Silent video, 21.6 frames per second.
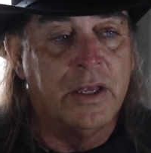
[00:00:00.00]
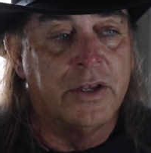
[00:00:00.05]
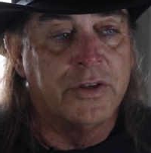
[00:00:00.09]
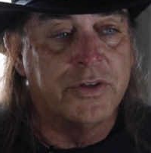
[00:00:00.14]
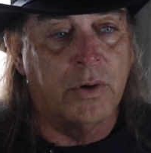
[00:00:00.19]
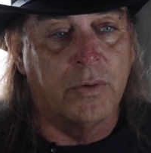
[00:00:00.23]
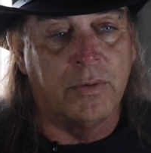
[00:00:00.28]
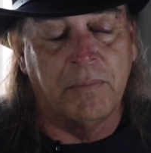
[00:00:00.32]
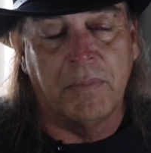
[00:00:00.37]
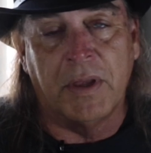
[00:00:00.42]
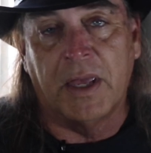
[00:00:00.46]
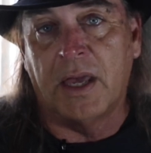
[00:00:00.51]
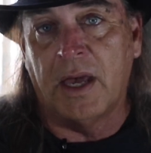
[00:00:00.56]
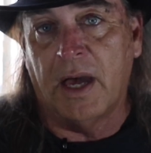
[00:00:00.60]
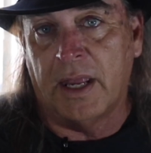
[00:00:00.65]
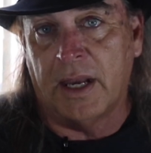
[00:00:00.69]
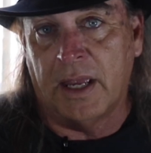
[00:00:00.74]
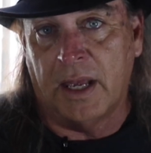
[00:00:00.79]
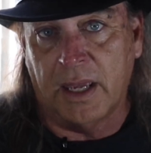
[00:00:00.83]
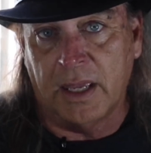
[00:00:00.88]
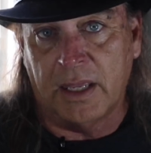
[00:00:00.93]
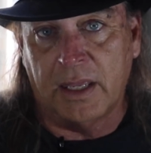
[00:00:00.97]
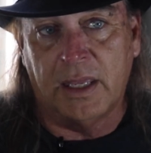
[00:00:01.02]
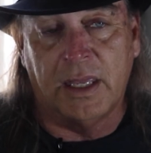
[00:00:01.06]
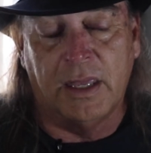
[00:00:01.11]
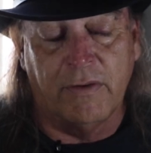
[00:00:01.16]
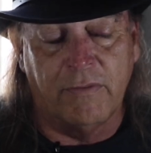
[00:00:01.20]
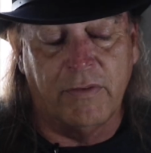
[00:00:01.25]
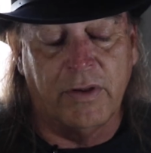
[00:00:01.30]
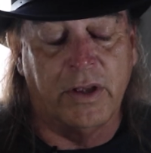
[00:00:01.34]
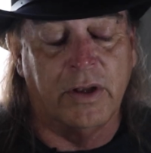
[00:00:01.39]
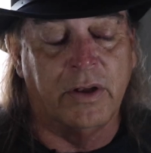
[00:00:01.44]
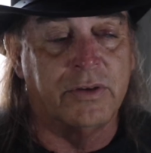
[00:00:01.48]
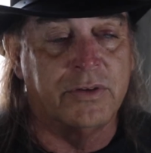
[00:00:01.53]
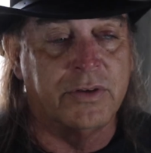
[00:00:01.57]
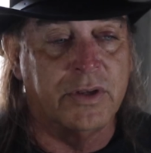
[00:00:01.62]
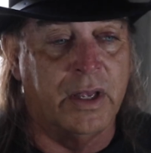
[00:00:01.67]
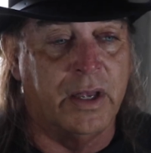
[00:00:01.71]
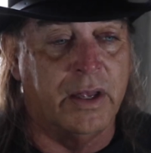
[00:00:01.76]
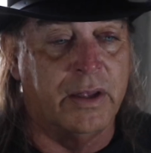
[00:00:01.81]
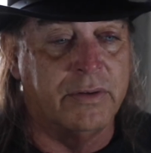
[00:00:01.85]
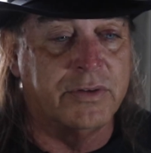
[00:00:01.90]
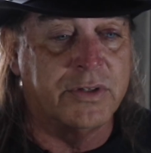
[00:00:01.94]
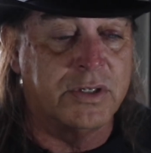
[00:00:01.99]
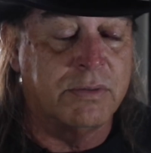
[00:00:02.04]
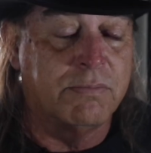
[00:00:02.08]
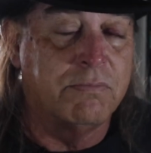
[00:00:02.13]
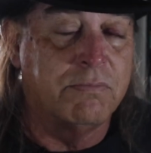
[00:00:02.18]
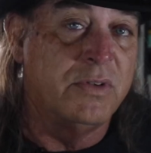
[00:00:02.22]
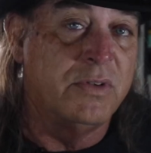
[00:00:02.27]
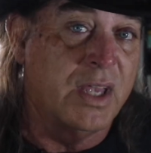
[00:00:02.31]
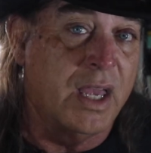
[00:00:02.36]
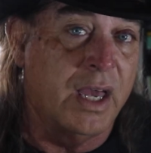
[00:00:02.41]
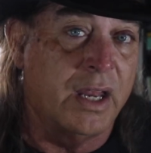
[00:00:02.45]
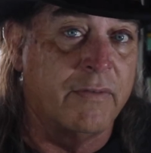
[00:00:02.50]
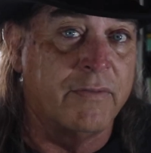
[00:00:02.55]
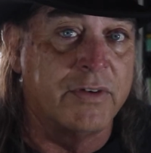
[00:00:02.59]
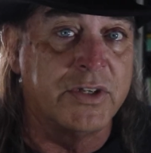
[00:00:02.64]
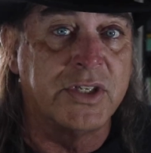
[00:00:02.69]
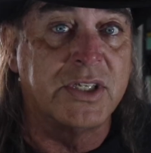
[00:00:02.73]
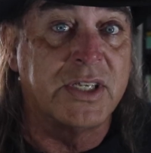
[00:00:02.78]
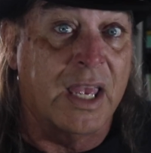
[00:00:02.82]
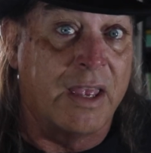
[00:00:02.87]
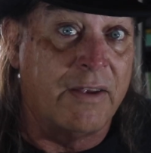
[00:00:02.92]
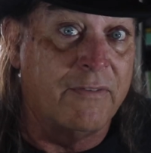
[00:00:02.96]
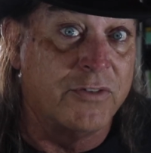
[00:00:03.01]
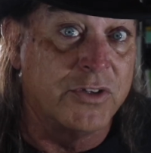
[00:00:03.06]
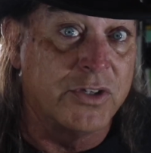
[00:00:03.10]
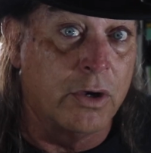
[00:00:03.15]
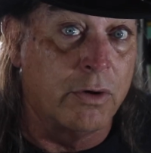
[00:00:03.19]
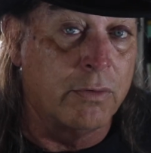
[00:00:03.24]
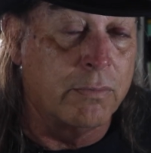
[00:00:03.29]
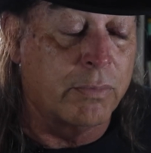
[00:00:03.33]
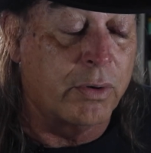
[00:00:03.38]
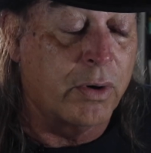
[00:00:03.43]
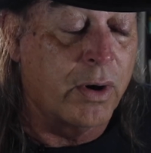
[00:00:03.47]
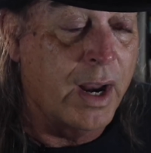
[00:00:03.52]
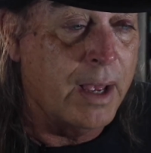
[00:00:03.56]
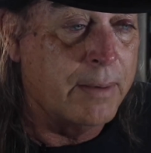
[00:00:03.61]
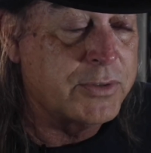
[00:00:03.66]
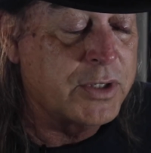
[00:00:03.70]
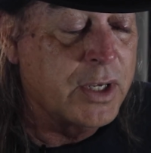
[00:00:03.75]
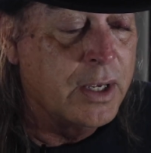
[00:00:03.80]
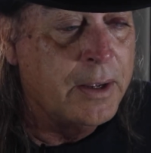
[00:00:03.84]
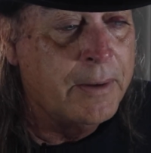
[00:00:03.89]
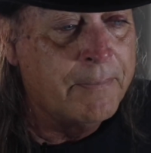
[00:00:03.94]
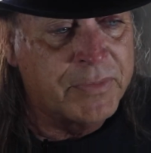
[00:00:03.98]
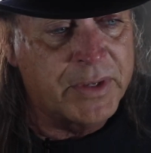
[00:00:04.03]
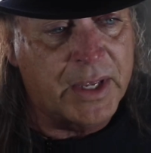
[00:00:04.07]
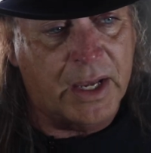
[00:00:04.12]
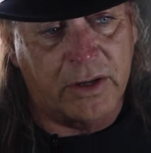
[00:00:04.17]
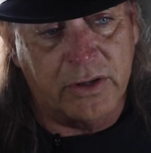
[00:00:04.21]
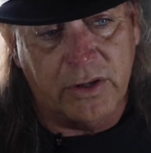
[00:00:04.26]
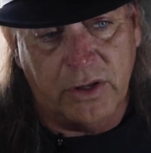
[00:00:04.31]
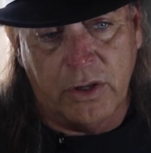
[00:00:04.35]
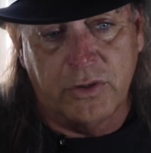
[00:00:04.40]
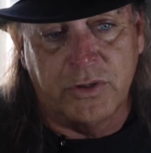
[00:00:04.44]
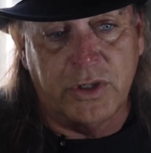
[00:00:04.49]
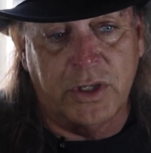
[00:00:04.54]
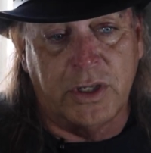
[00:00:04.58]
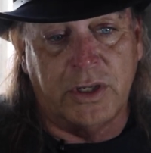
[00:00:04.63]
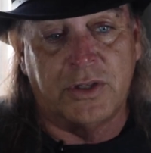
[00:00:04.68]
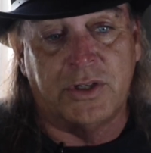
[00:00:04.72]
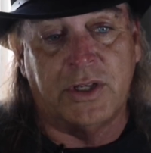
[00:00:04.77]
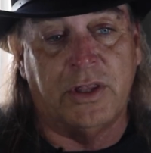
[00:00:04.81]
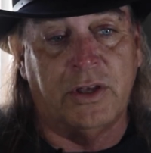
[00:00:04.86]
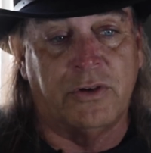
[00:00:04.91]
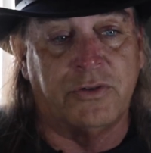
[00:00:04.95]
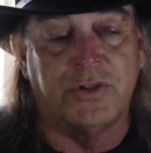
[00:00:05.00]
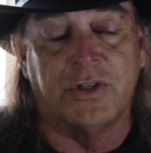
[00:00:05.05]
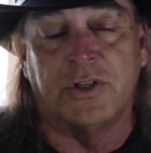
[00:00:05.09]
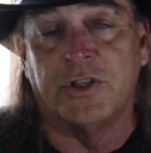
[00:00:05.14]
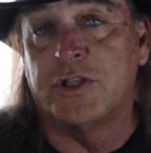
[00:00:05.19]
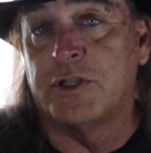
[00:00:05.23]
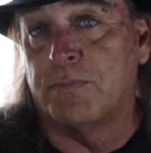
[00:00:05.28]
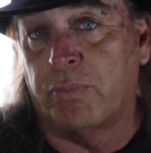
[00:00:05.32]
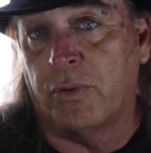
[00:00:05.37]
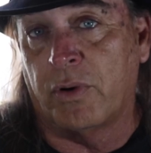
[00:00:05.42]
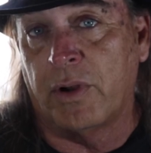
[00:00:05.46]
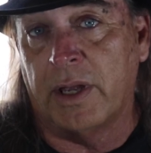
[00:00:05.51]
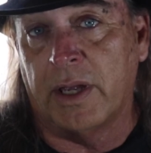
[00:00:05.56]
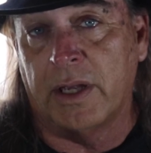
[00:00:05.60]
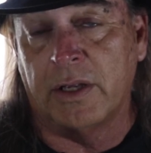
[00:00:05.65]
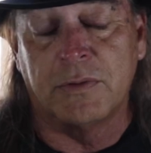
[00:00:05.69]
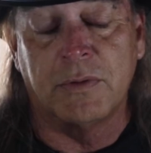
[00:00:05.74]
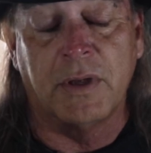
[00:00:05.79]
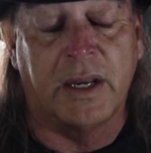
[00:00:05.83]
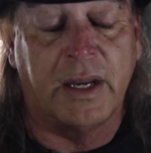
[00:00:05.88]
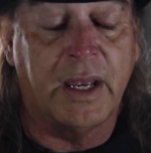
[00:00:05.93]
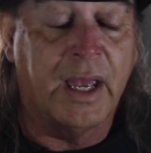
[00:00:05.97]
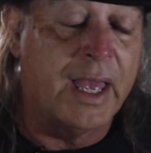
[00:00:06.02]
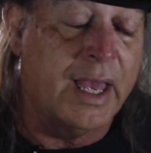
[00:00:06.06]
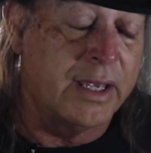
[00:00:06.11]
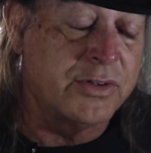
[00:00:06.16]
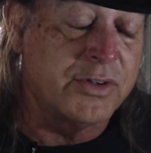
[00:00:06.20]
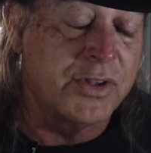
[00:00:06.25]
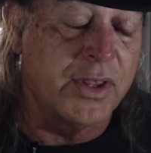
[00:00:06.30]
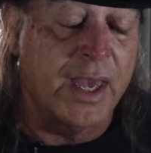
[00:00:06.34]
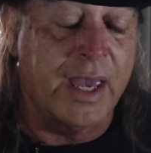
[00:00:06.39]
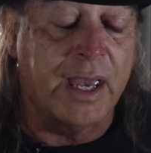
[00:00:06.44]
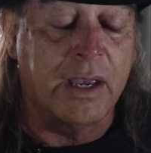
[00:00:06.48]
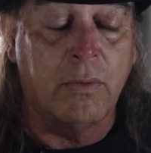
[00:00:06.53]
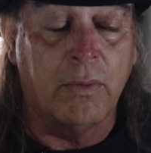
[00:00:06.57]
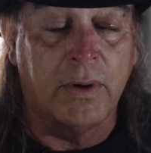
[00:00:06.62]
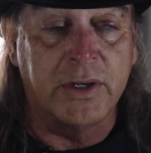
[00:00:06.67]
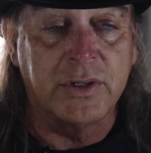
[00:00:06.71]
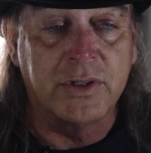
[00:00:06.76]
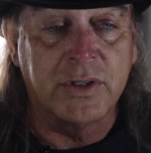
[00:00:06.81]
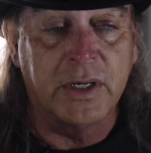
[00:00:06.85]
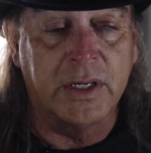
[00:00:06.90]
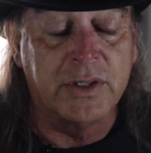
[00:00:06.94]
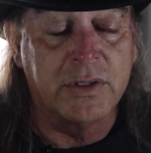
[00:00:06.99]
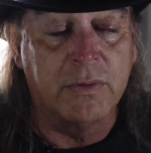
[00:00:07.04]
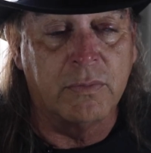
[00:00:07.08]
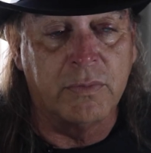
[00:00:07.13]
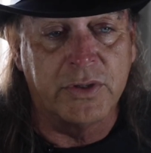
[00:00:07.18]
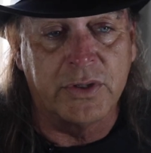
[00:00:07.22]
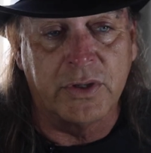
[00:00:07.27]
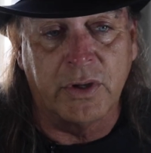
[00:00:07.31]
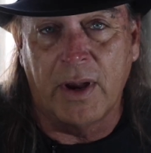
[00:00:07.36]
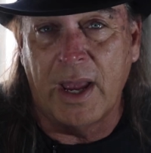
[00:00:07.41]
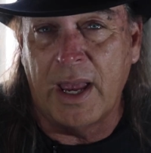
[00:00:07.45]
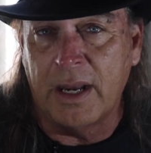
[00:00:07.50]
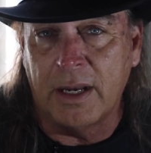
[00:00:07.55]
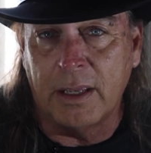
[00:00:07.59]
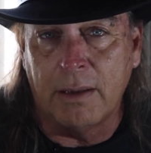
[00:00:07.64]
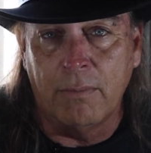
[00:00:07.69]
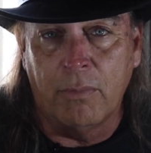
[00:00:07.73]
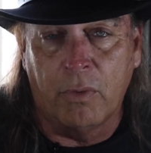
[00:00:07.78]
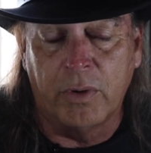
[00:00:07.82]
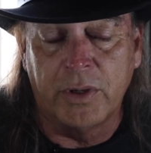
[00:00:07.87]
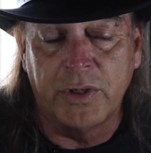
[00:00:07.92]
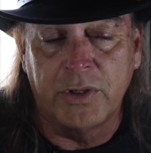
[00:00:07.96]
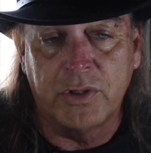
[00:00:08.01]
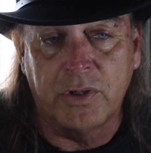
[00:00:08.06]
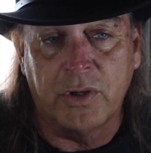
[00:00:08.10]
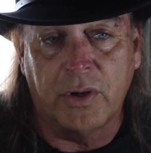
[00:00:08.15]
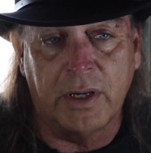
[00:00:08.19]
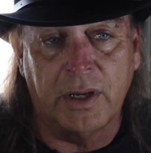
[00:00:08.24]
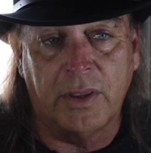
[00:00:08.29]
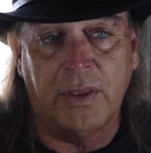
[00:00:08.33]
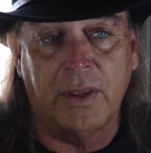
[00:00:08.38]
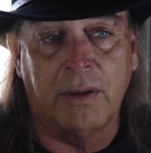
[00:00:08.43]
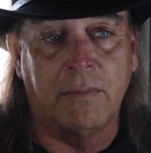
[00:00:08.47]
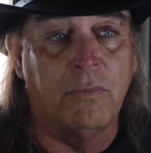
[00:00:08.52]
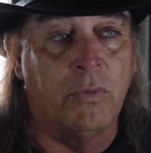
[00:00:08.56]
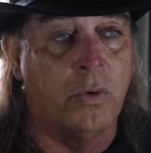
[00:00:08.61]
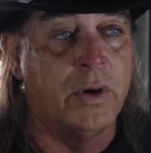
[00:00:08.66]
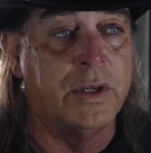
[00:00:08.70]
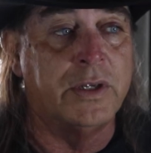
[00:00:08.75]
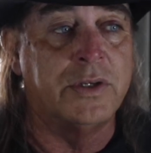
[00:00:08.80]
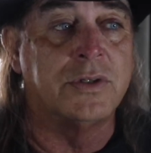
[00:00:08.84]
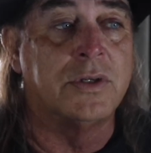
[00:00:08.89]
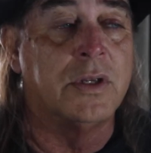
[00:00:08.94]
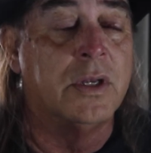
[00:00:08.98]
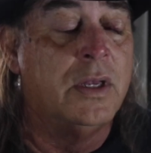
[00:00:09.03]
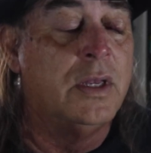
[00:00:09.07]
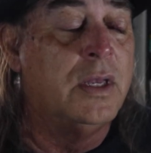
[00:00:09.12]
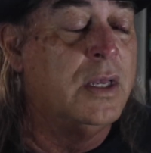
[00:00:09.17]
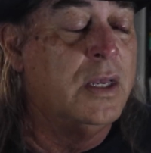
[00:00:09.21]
So it'd be kind of give you a, a, kind of a safe zone, perhaps. Now, usually you see those in springs, and I asked that question. I said, "Was there any moisture, anything moist?"